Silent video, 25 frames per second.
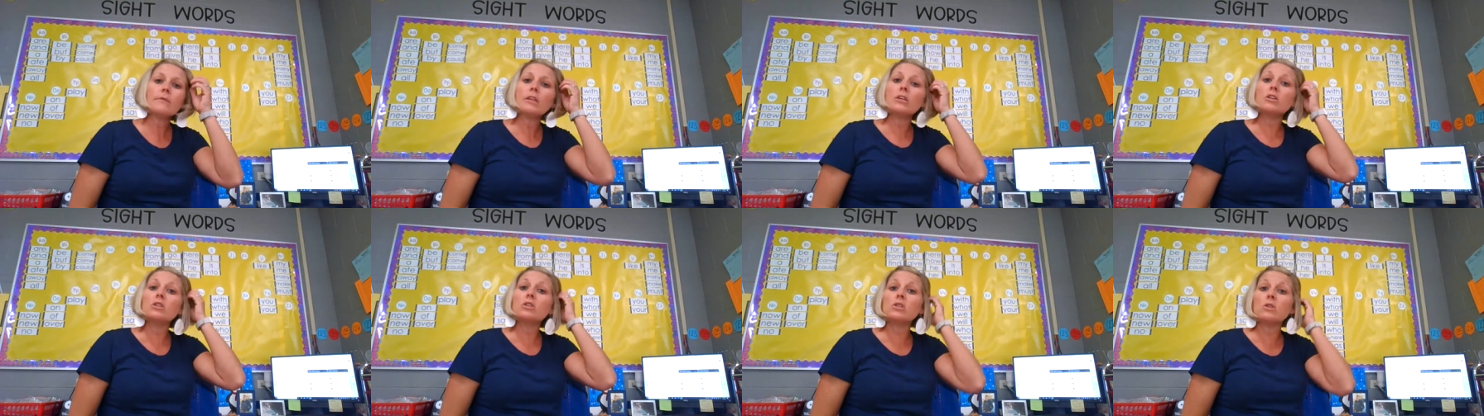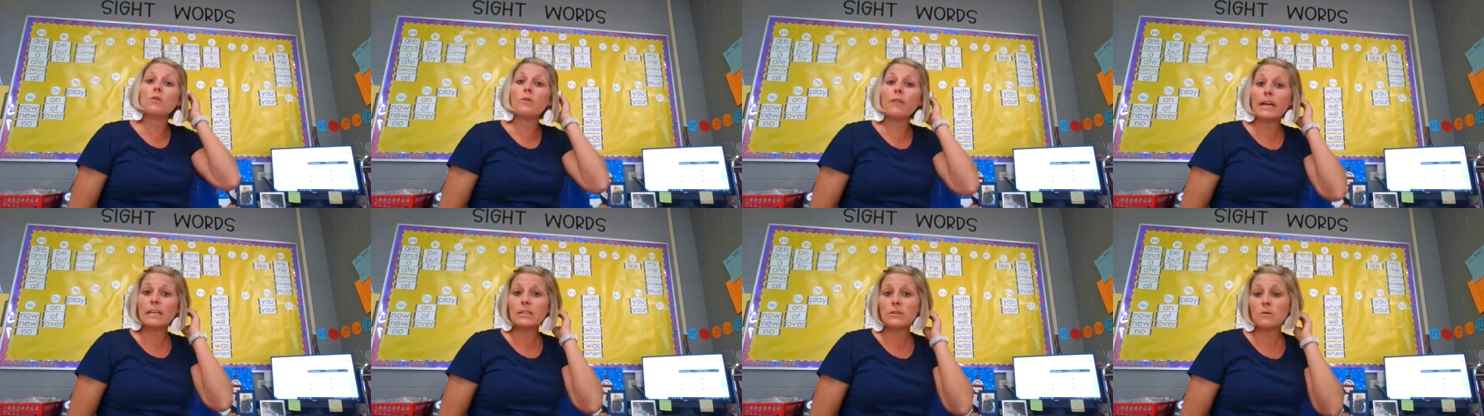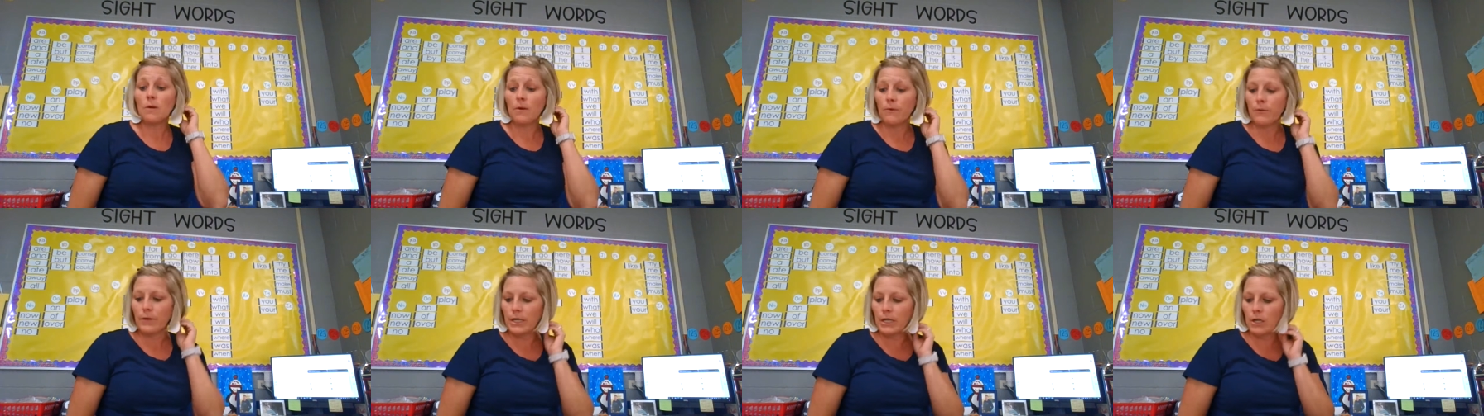So that's
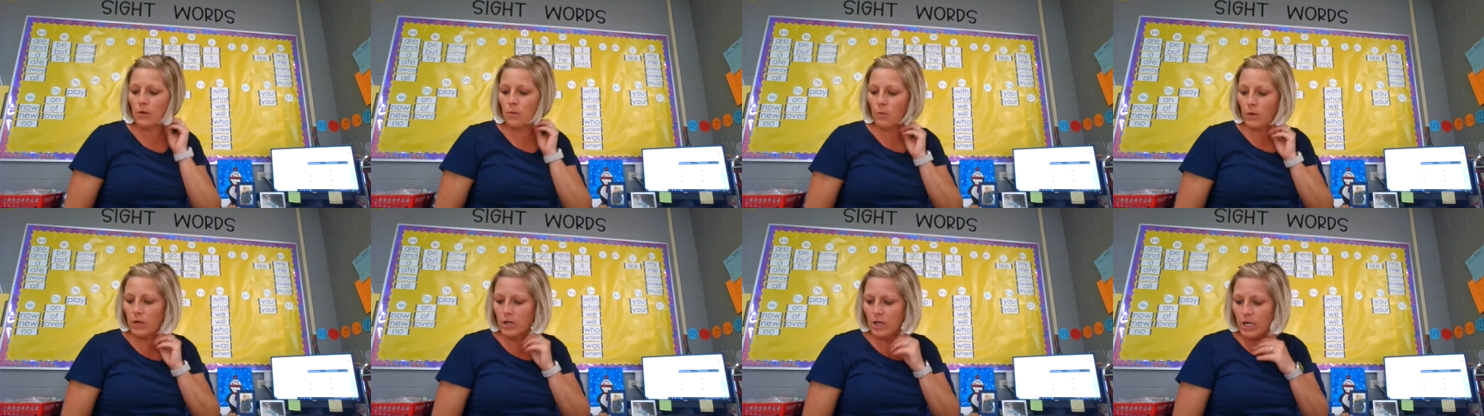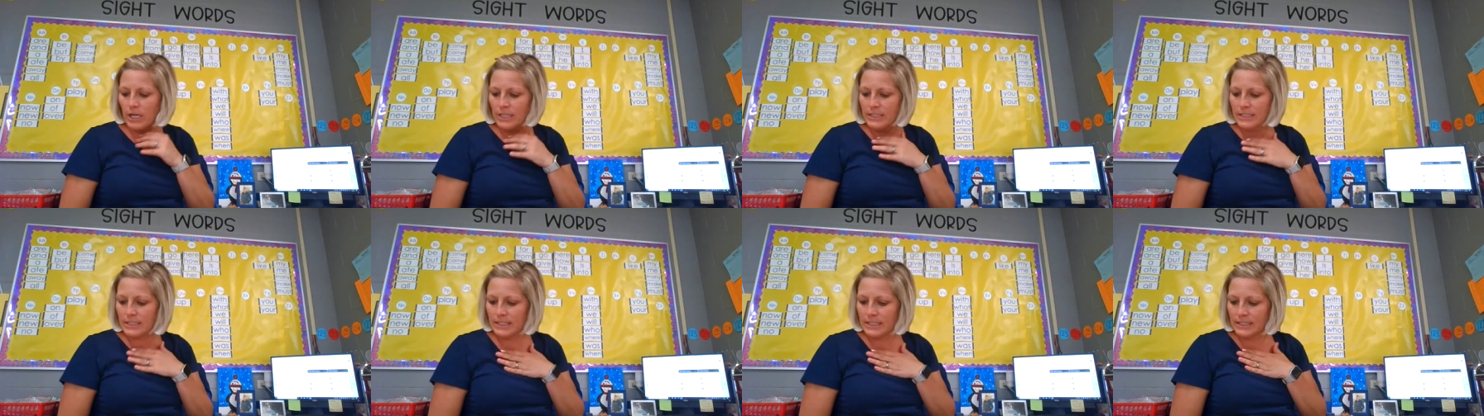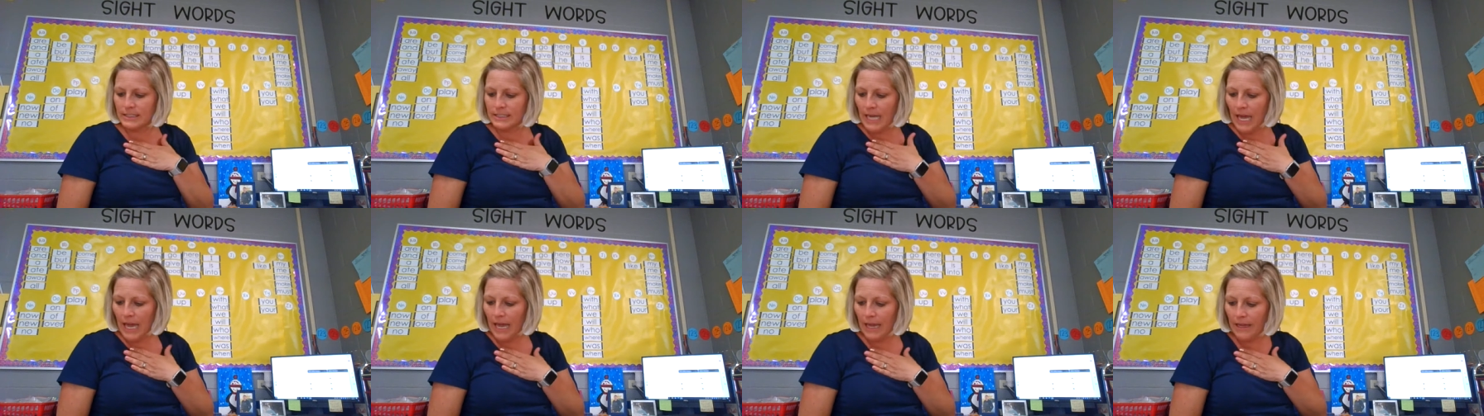what we're going to work on
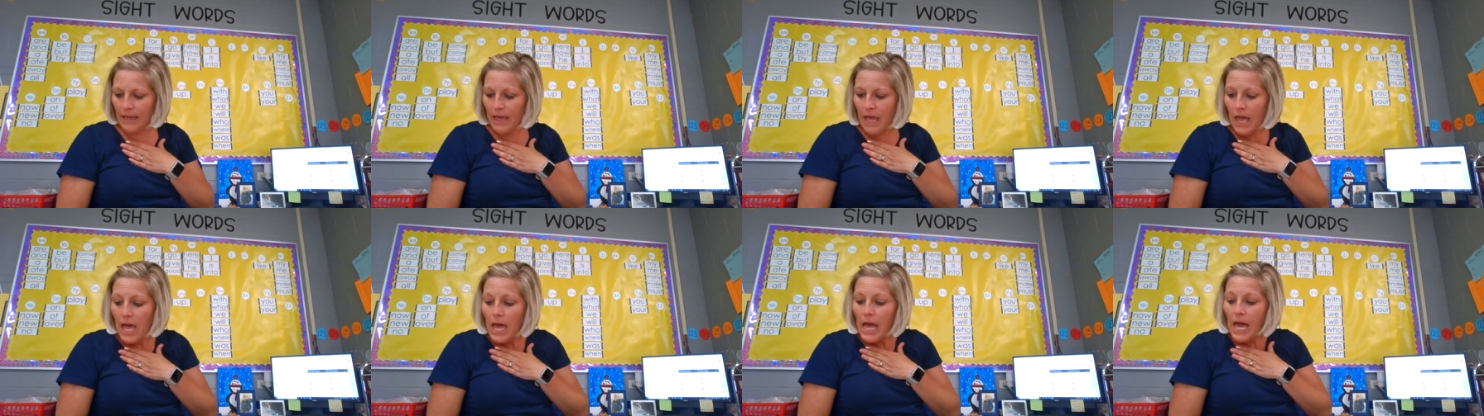today.